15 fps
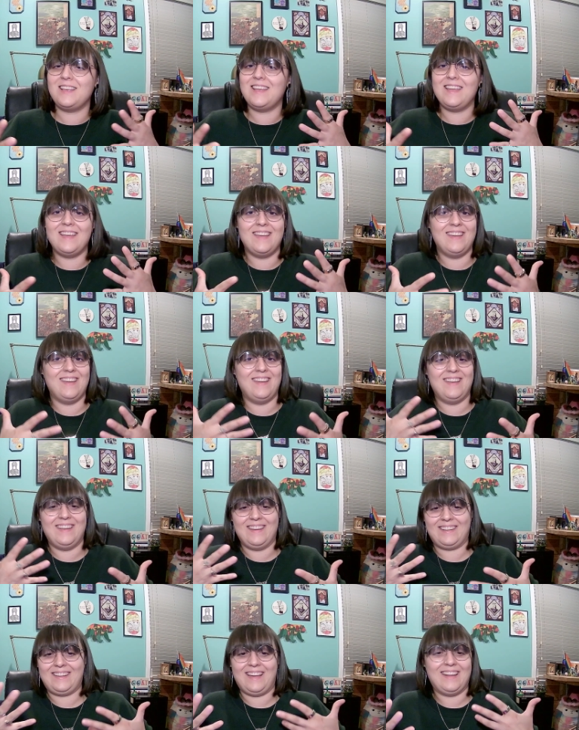
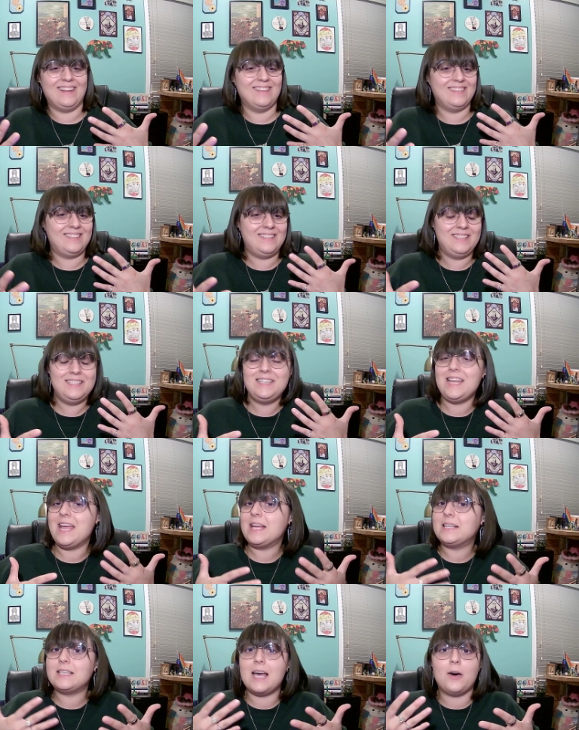it kind of
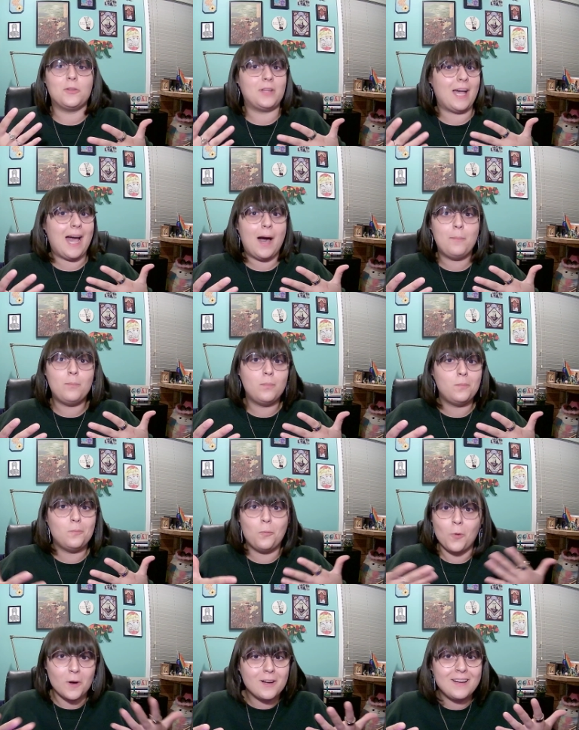takes out the app
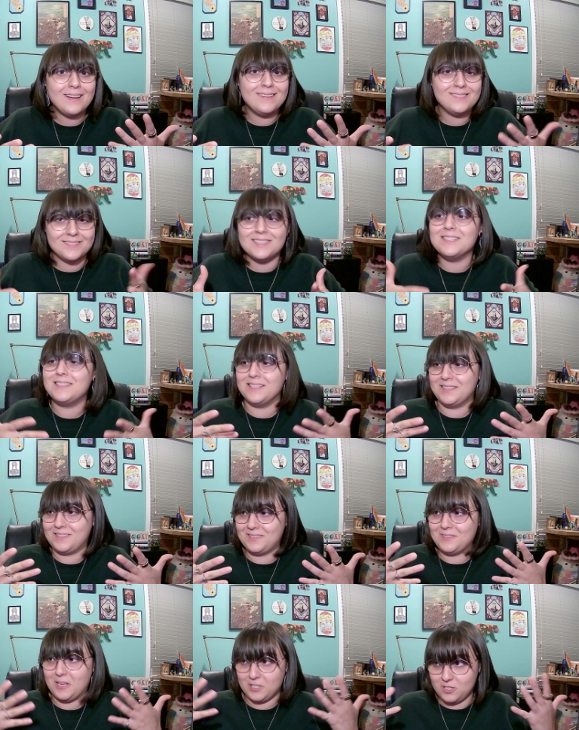working since
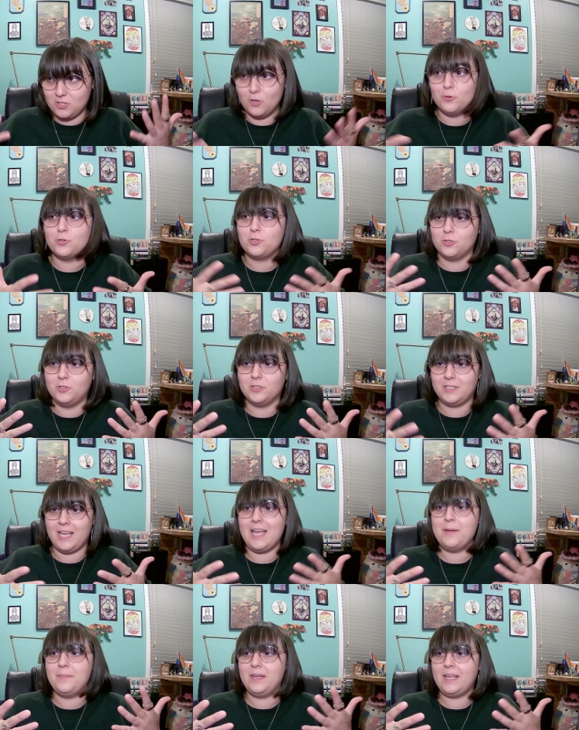it's a social
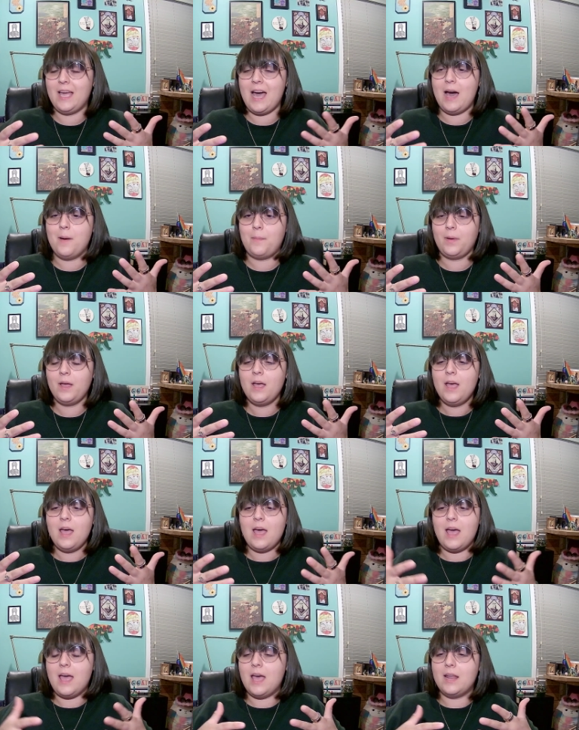gaming app.
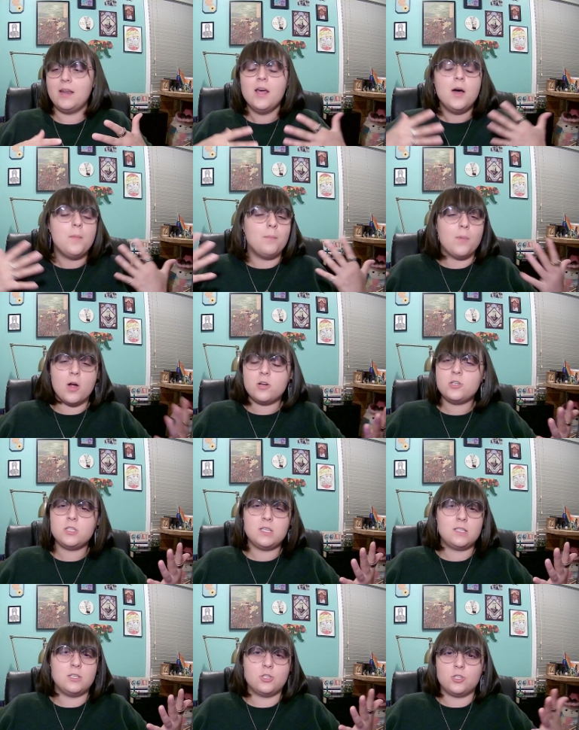And Mark
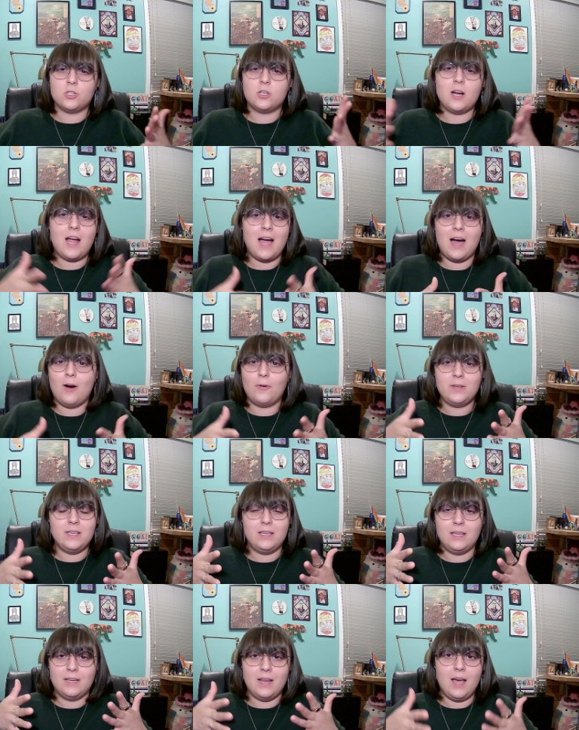just isn't sure how he
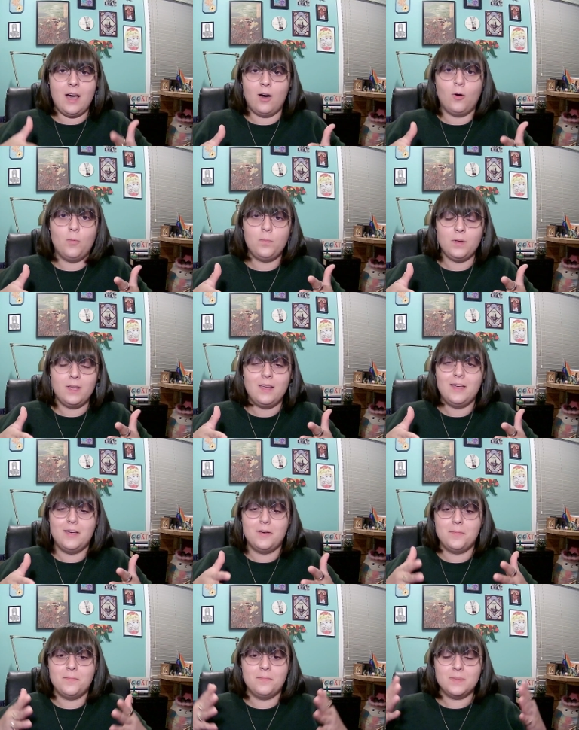can help
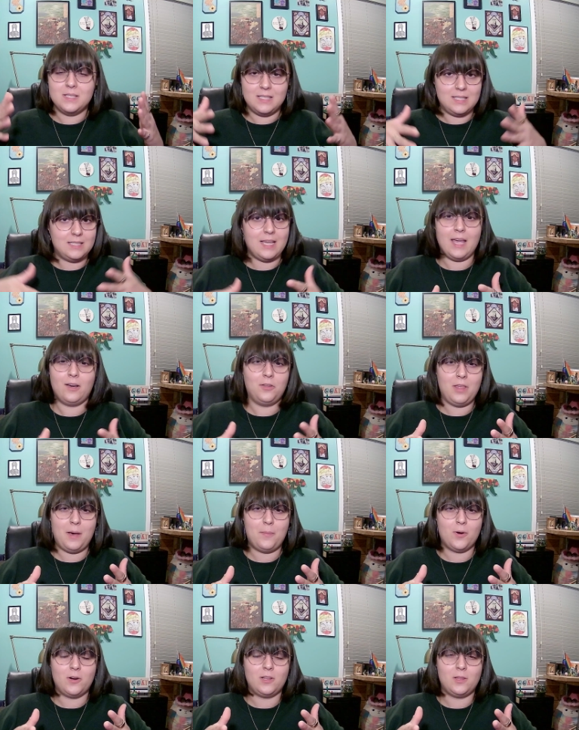him scale
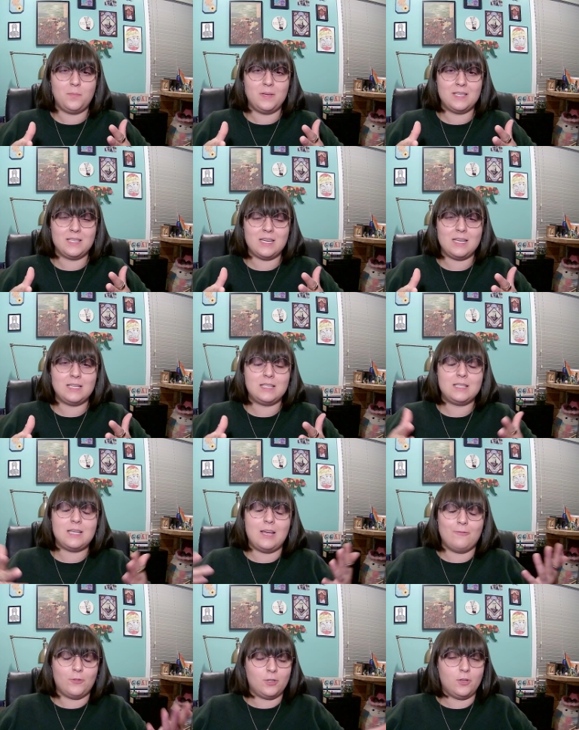that part of the business.
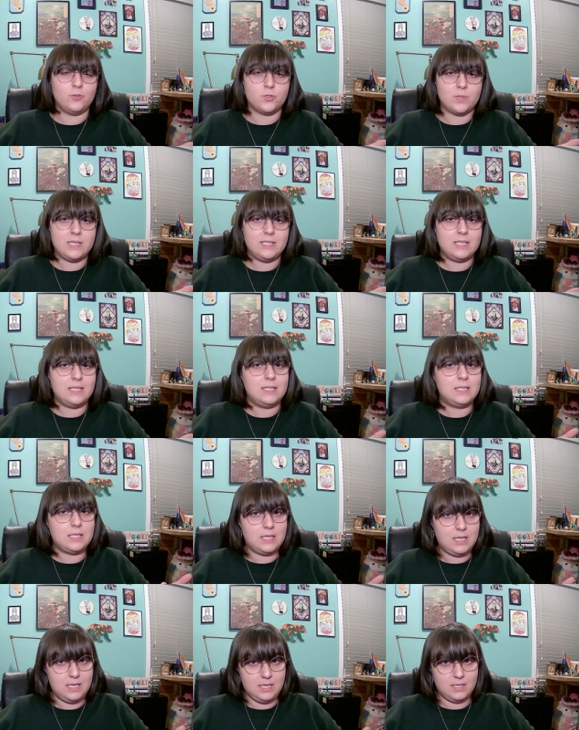And for those reasons,
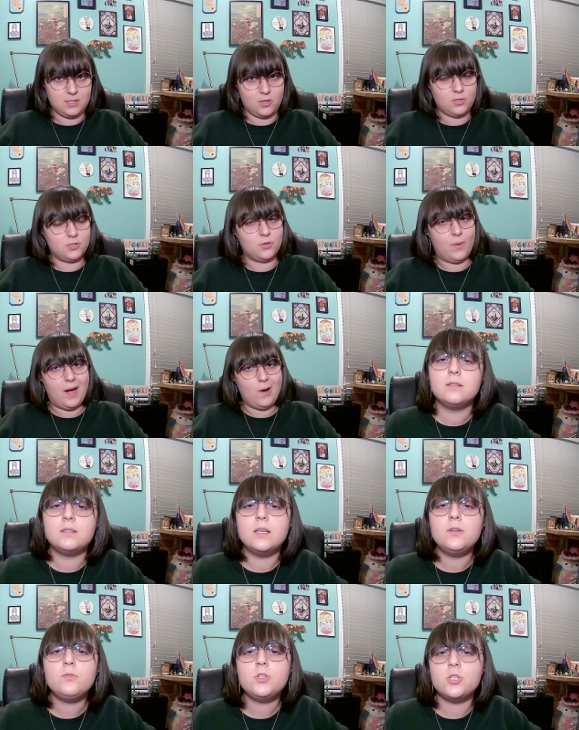he is also out.
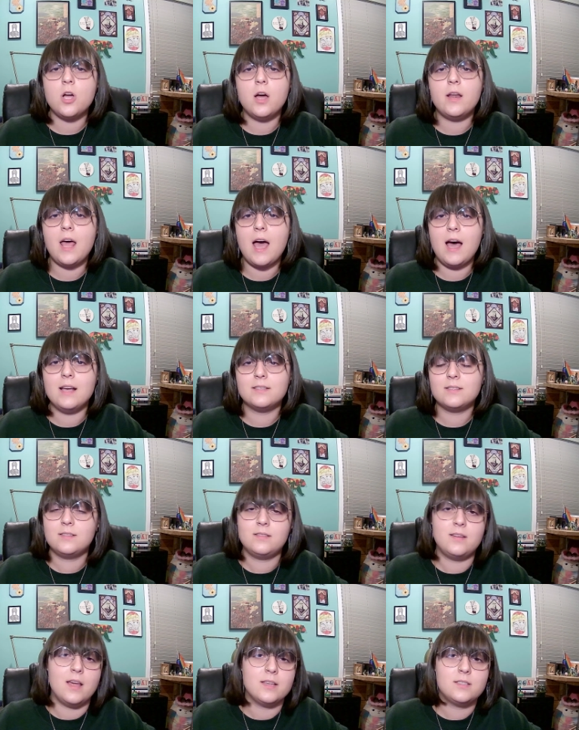Then Rashawn
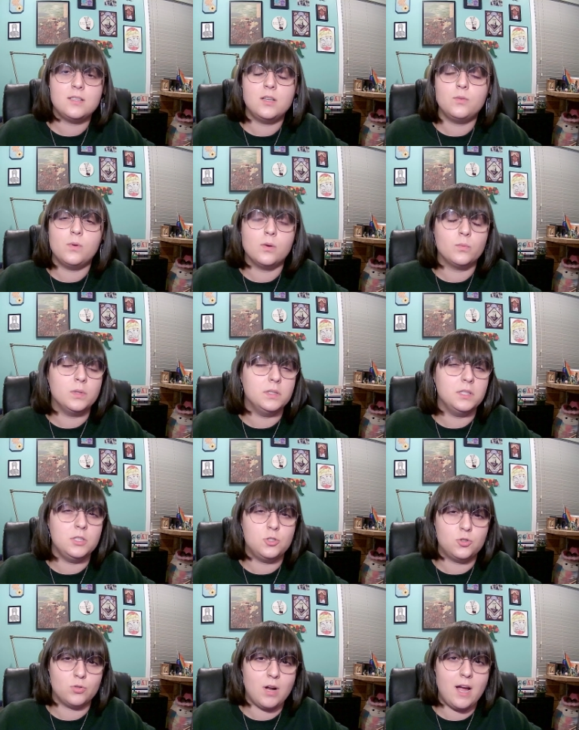asks Destin what really
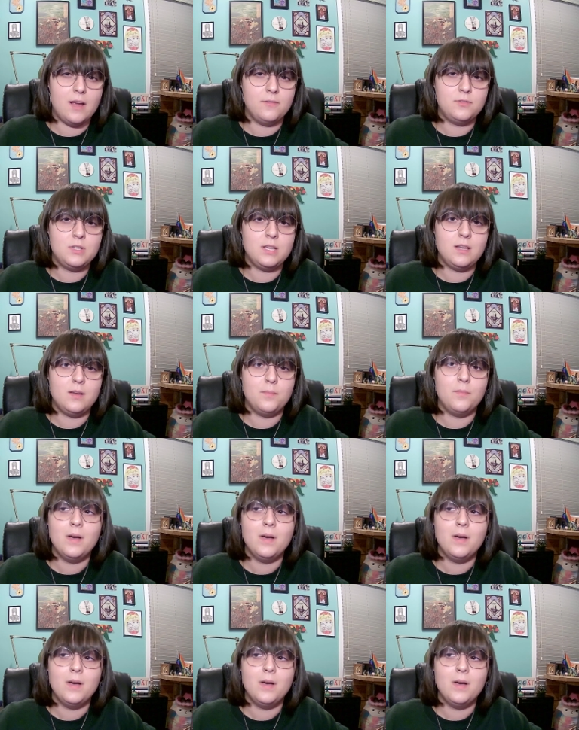drives him,